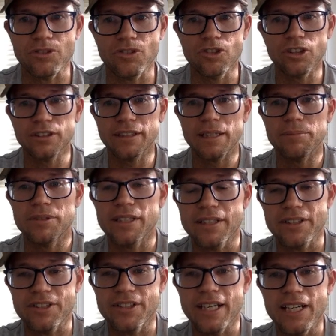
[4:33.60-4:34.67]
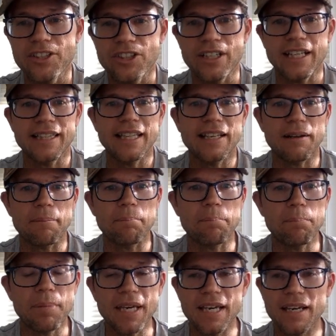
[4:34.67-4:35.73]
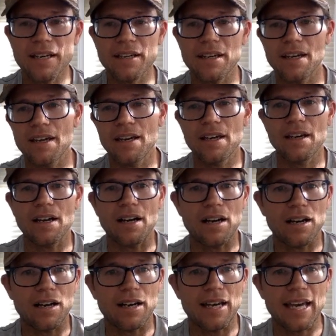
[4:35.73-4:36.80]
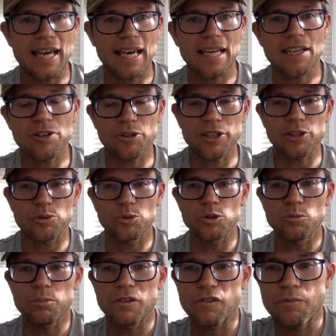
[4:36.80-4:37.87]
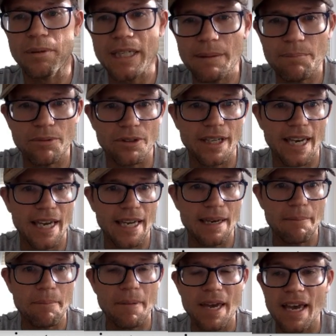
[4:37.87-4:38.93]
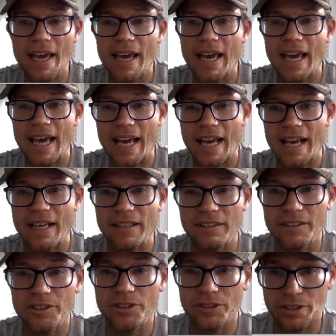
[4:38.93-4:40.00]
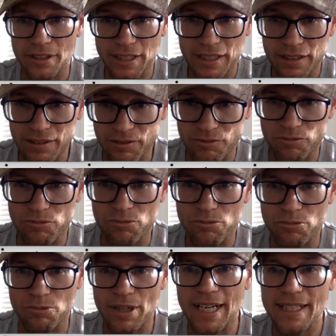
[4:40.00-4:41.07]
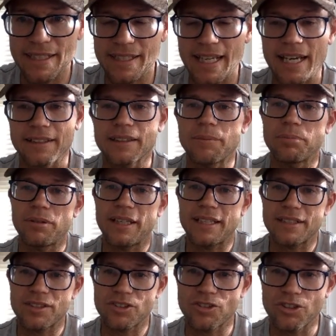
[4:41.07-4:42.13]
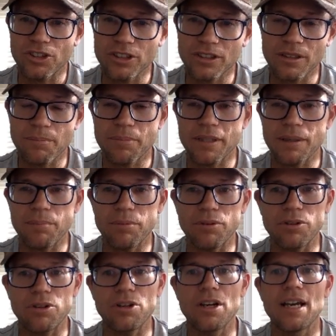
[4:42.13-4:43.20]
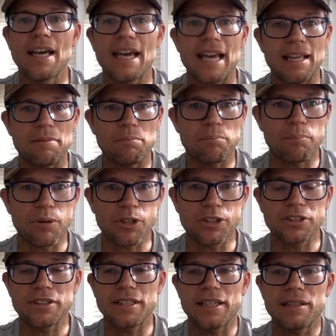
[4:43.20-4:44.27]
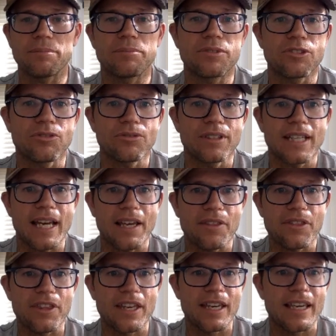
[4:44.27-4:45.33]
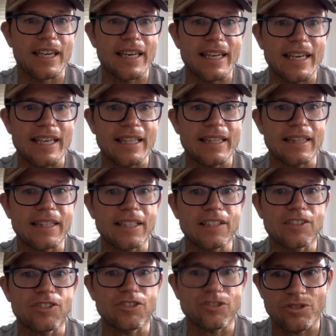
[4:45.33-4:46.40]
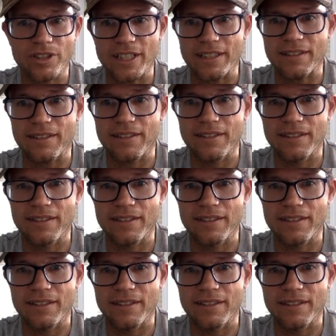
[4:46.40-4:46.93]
took them to their station, and then a big angry group of people came and literally ransacked the place, took the people, and burned them to death in the street